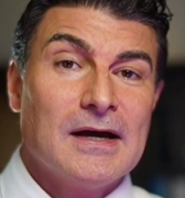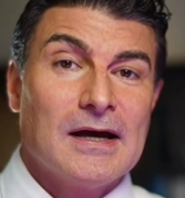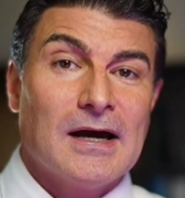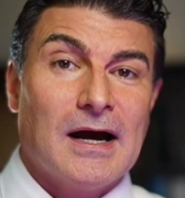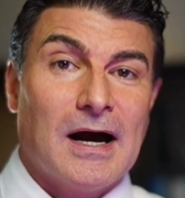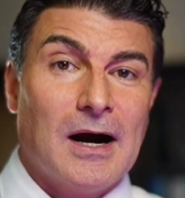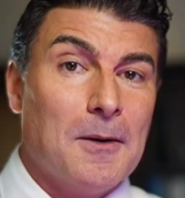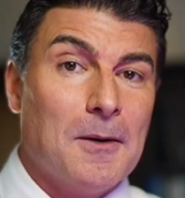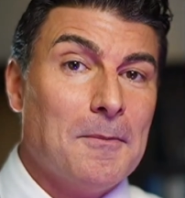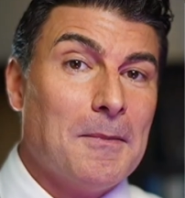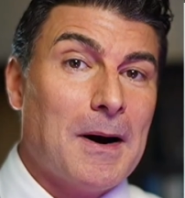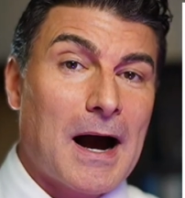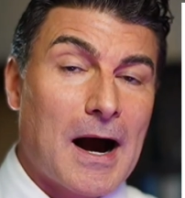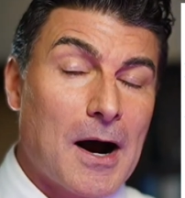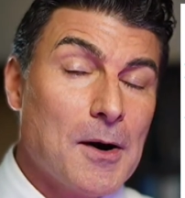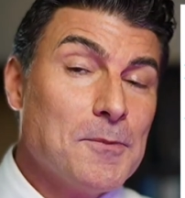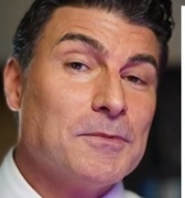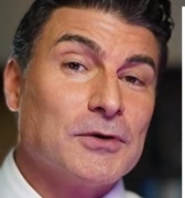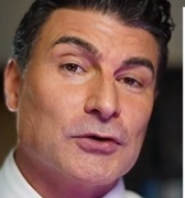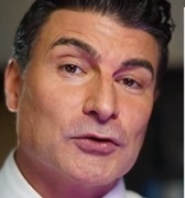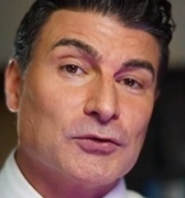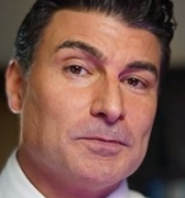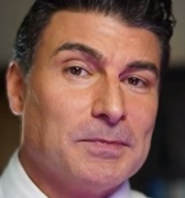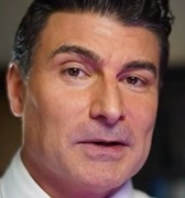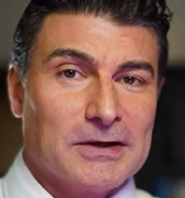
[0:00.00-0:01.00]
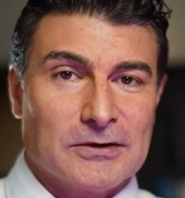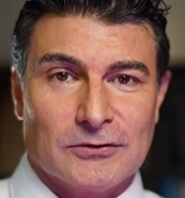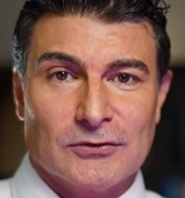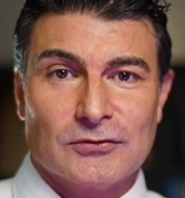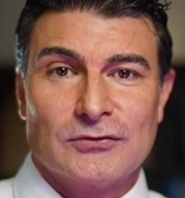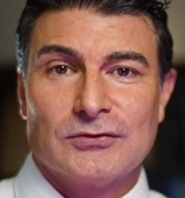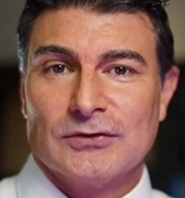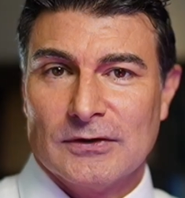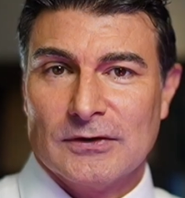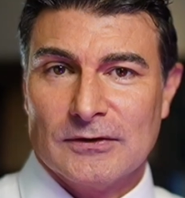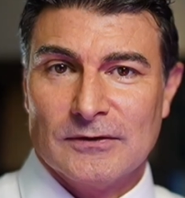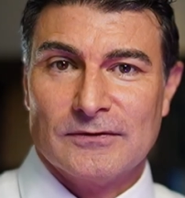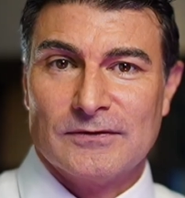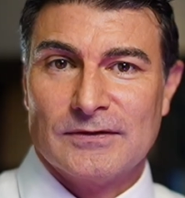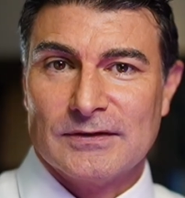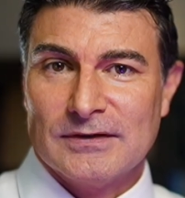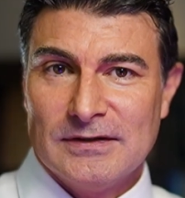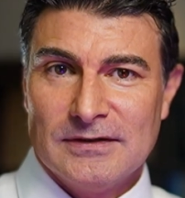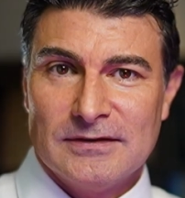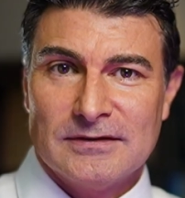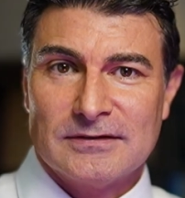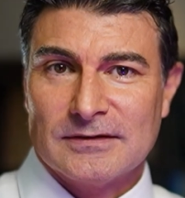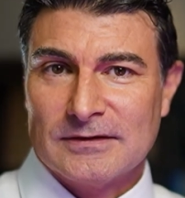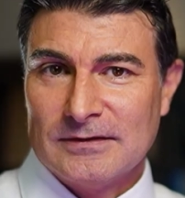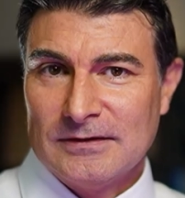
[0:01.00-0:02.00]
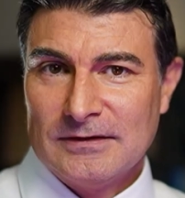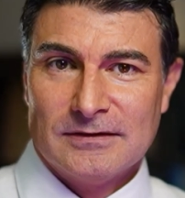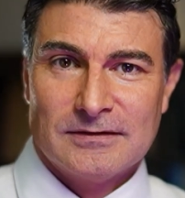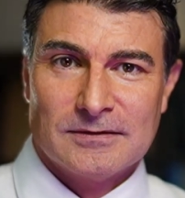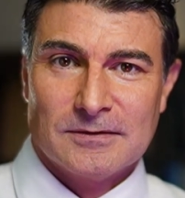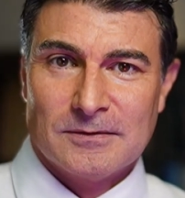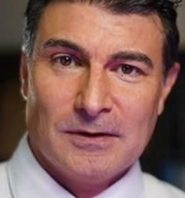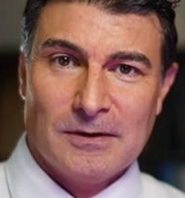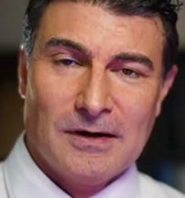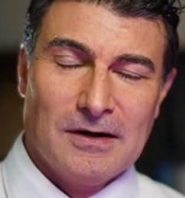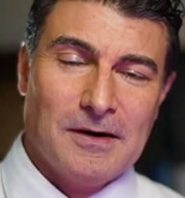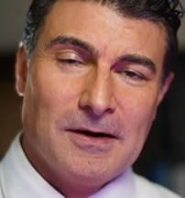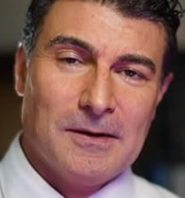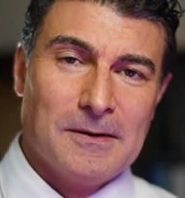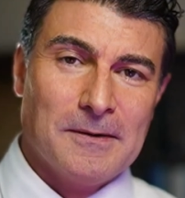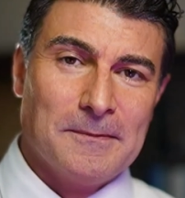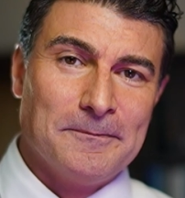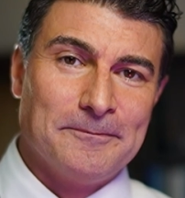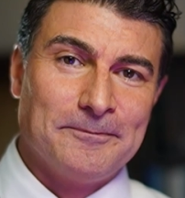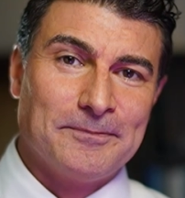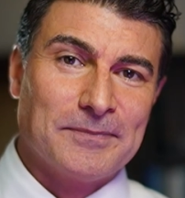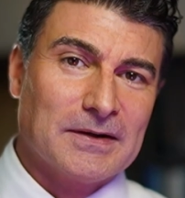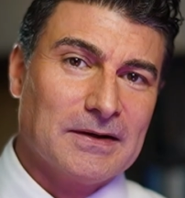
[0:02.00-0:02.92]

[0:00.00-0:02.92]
How much better served is a